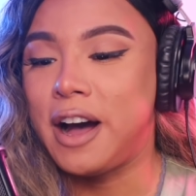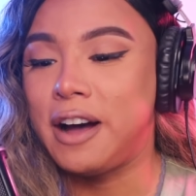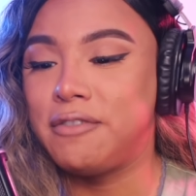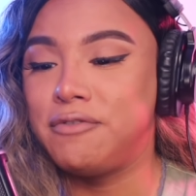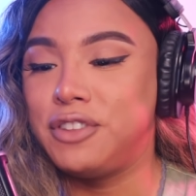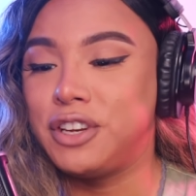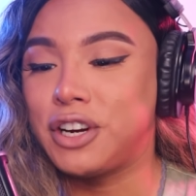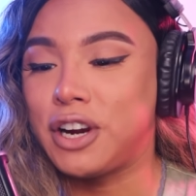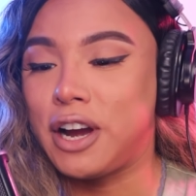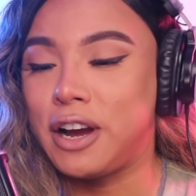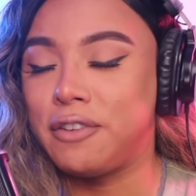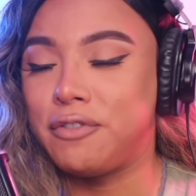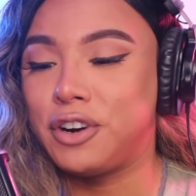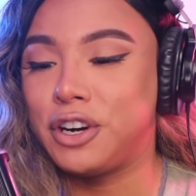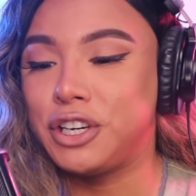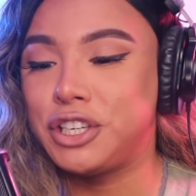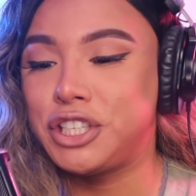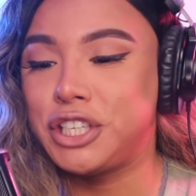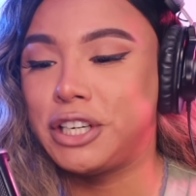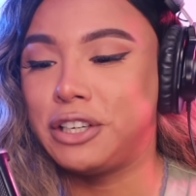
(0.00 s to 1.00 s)
of her
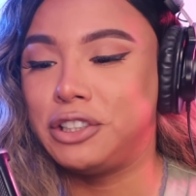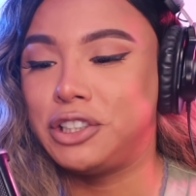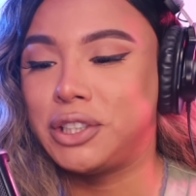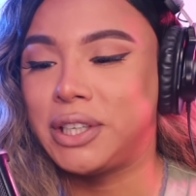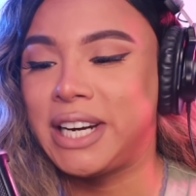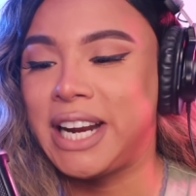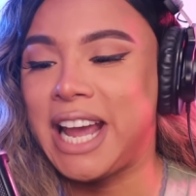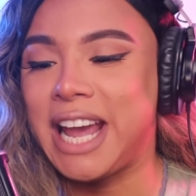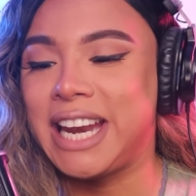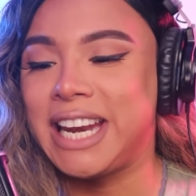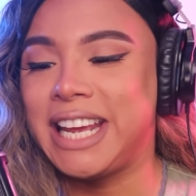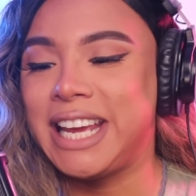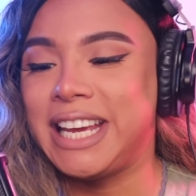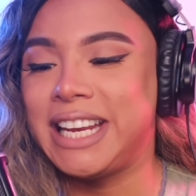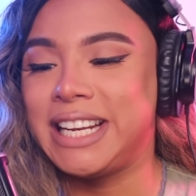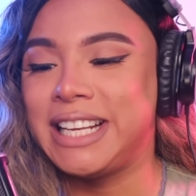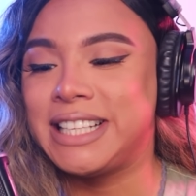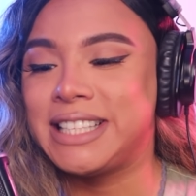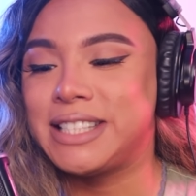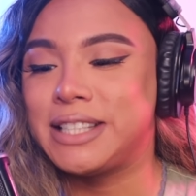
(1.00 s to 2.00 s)
children, and
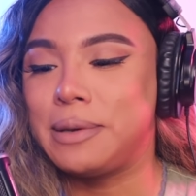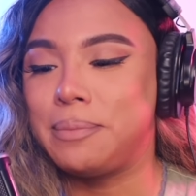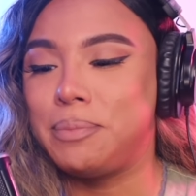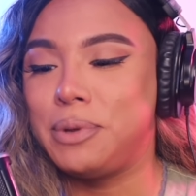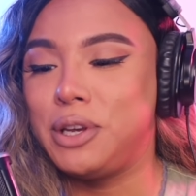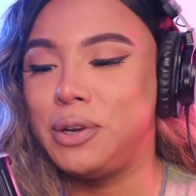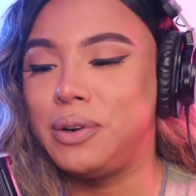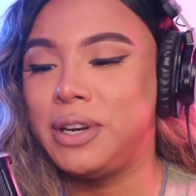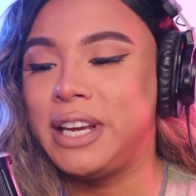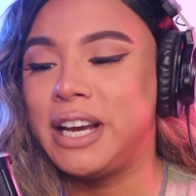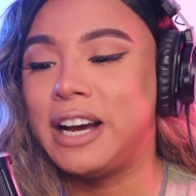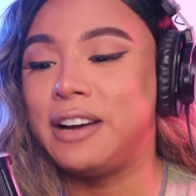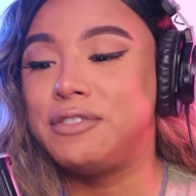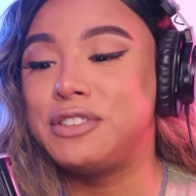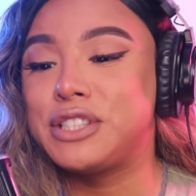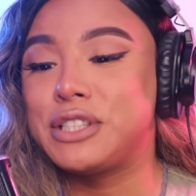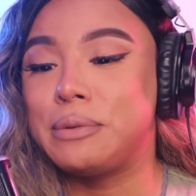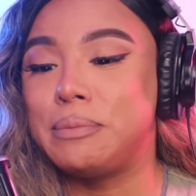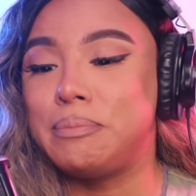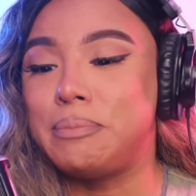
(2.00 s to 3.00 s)
it's the beauty of
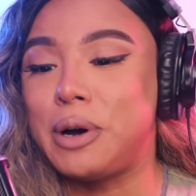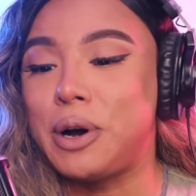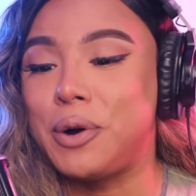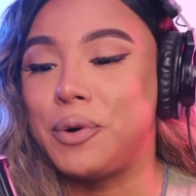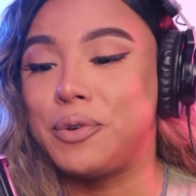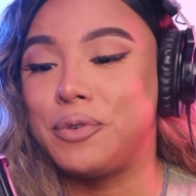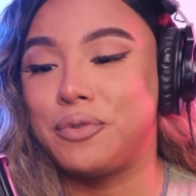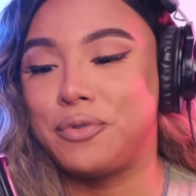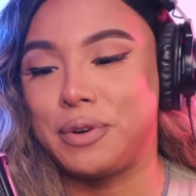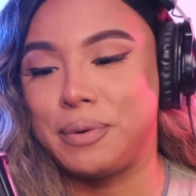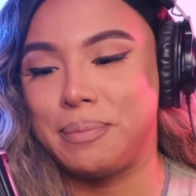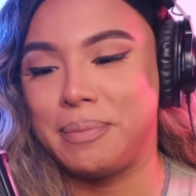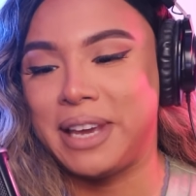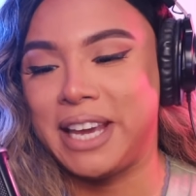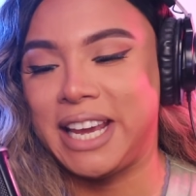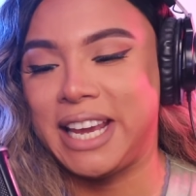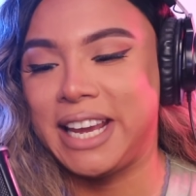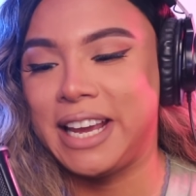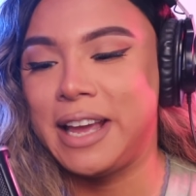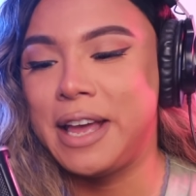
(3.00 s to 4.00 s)
Simone for
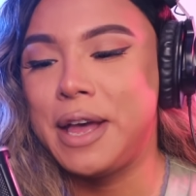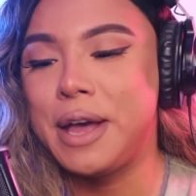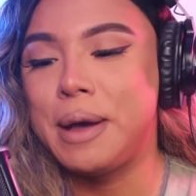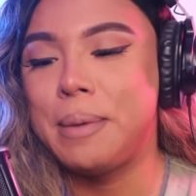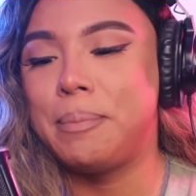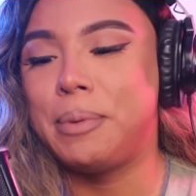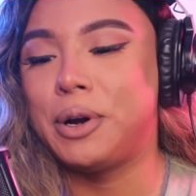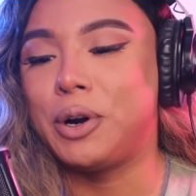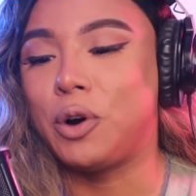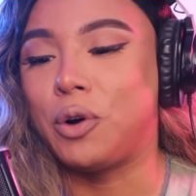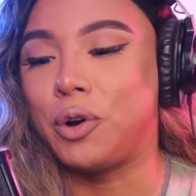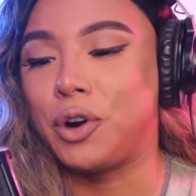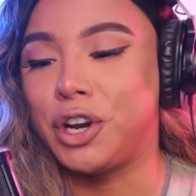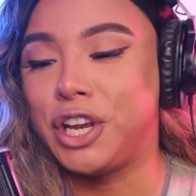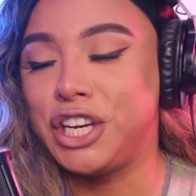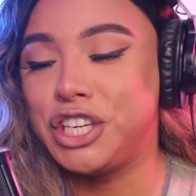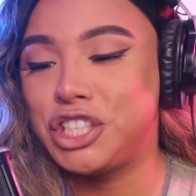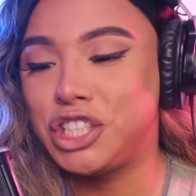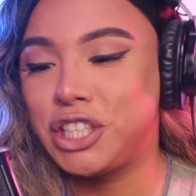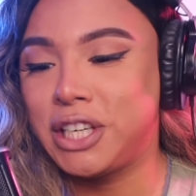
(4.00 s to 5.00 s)
me. But
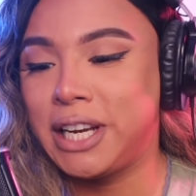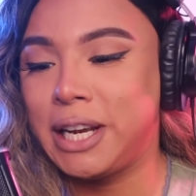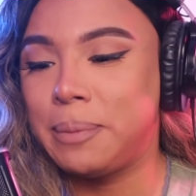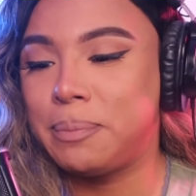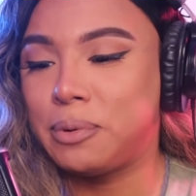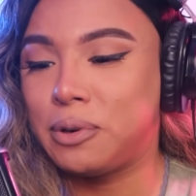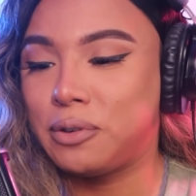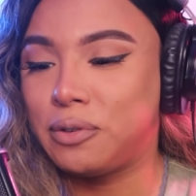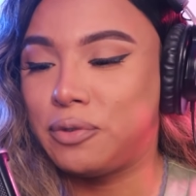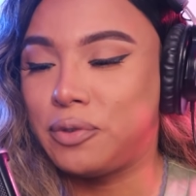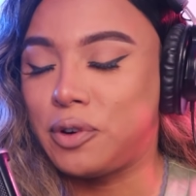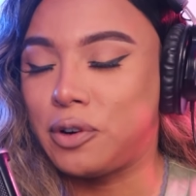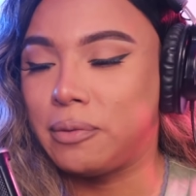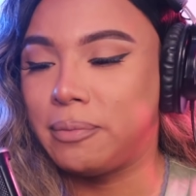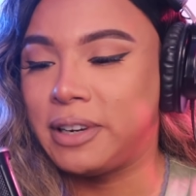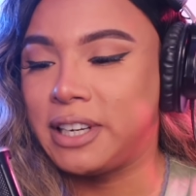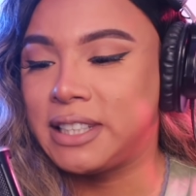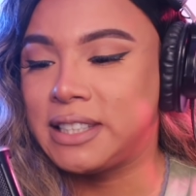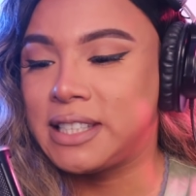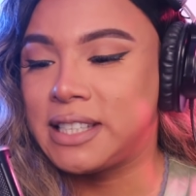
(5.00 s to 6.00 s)
Orichi's
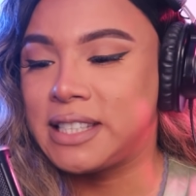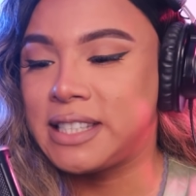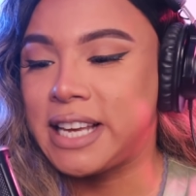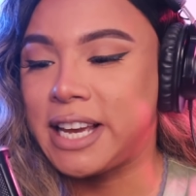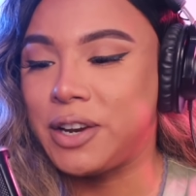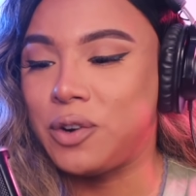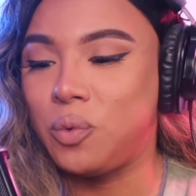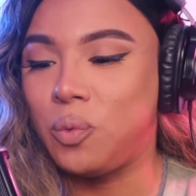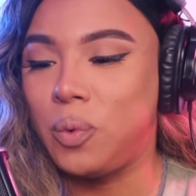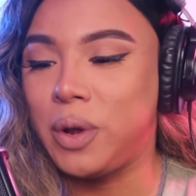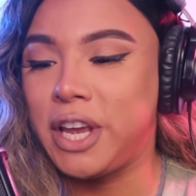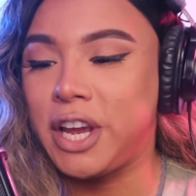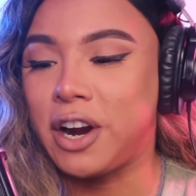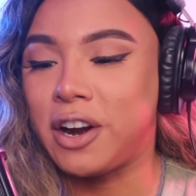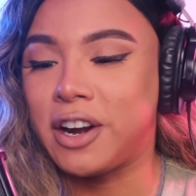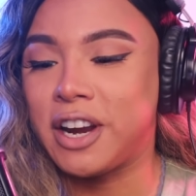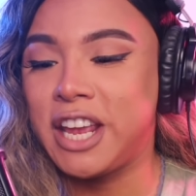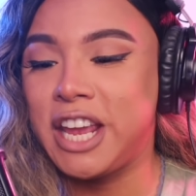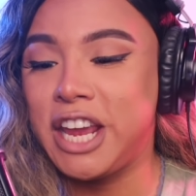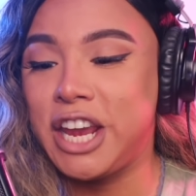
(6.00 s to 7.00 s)
performance said we are
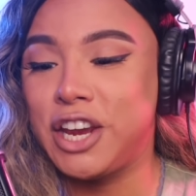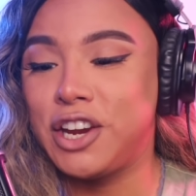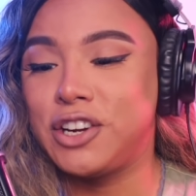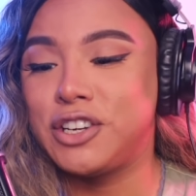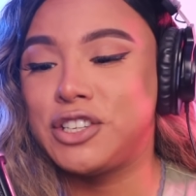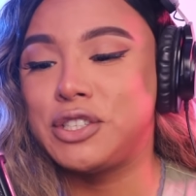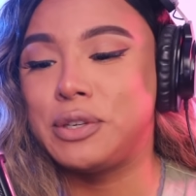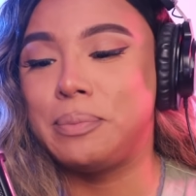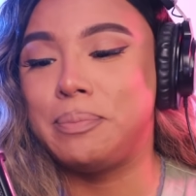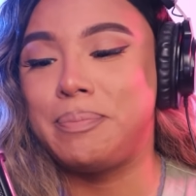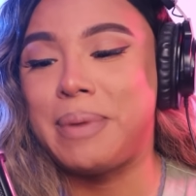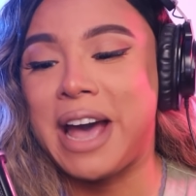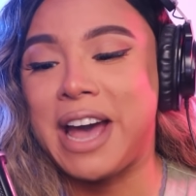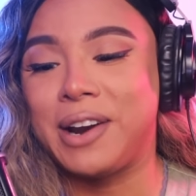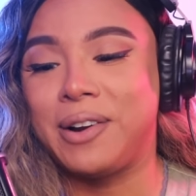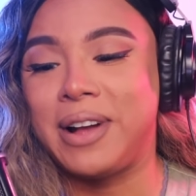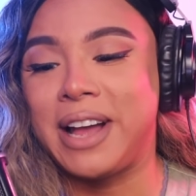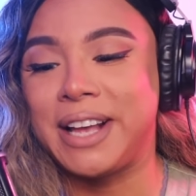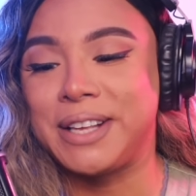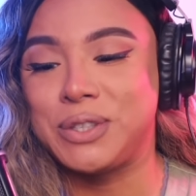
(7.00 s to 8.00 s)
here to battle
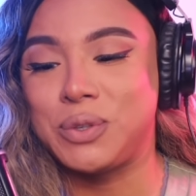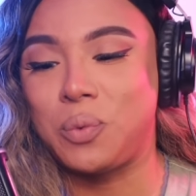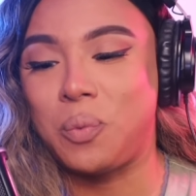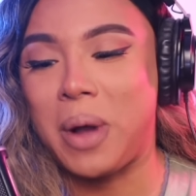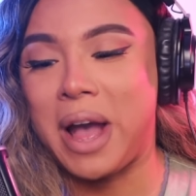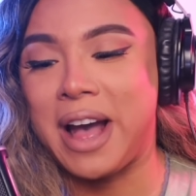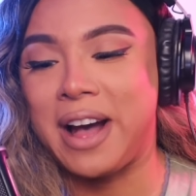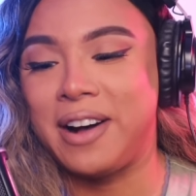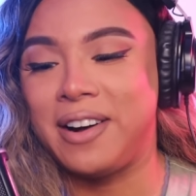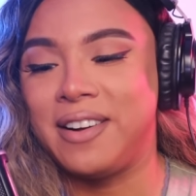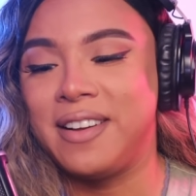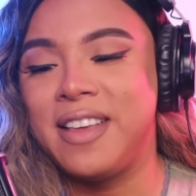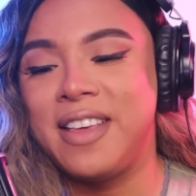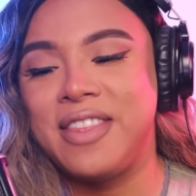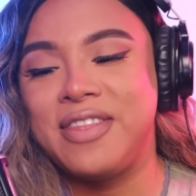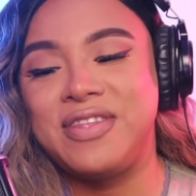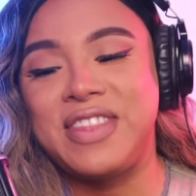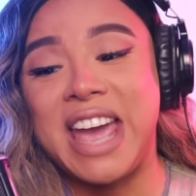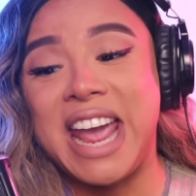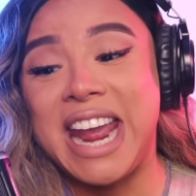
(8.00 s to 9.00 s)
as well.
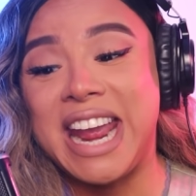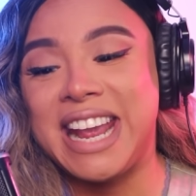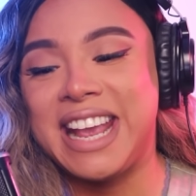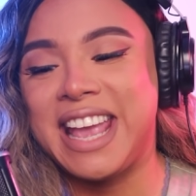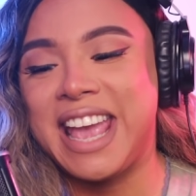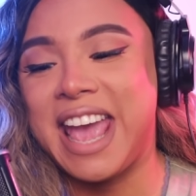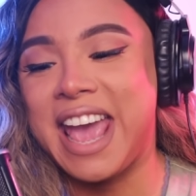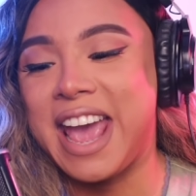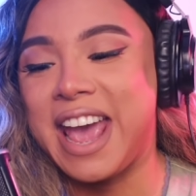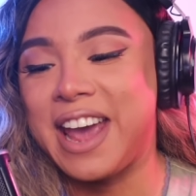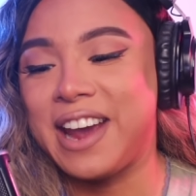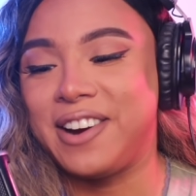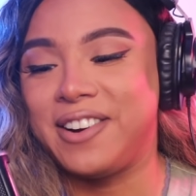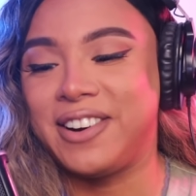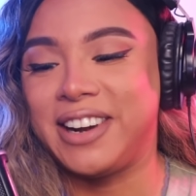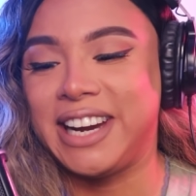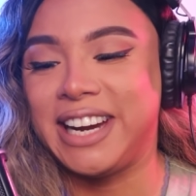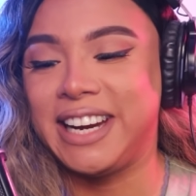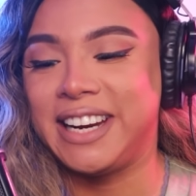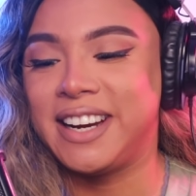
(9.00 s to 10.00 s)
They
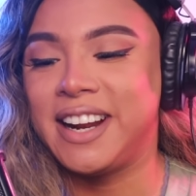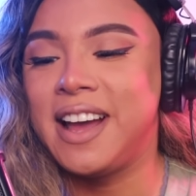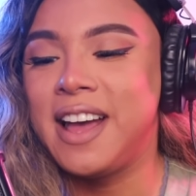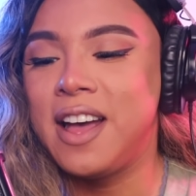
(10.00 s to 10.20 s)
carried.